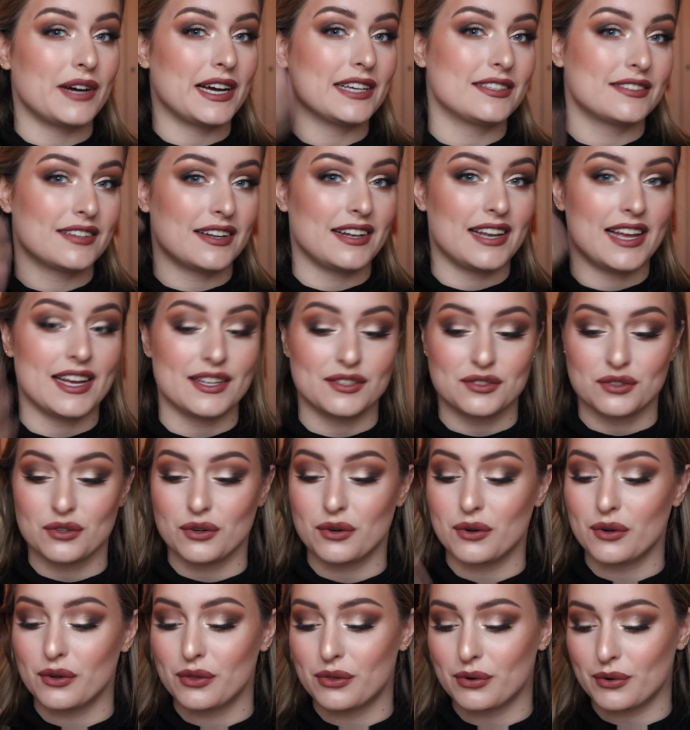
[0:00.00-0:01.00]
has to last
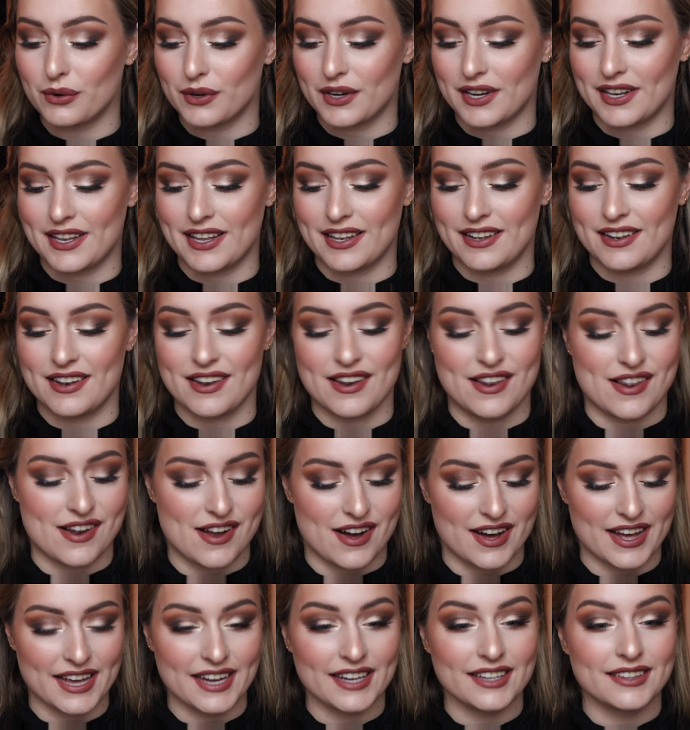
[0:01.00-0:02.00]
all through the
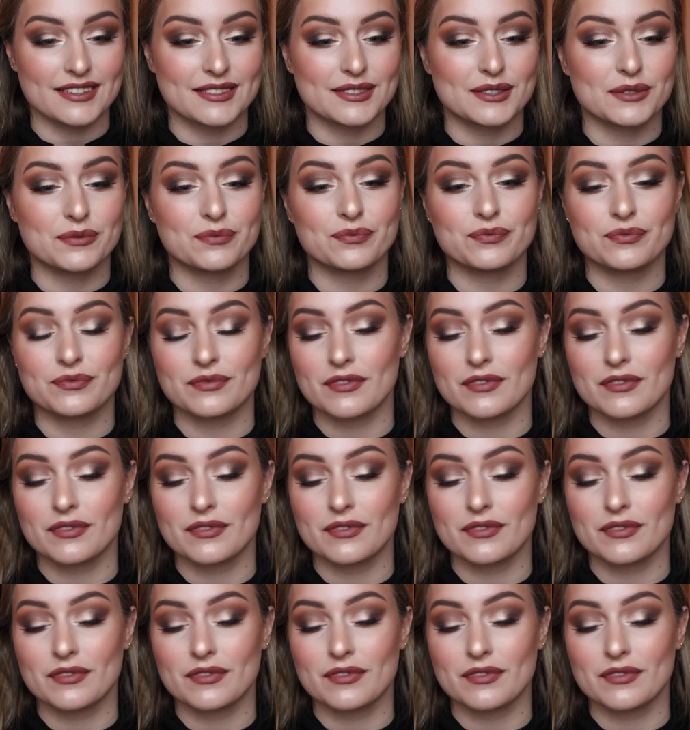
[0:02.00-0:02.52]
night.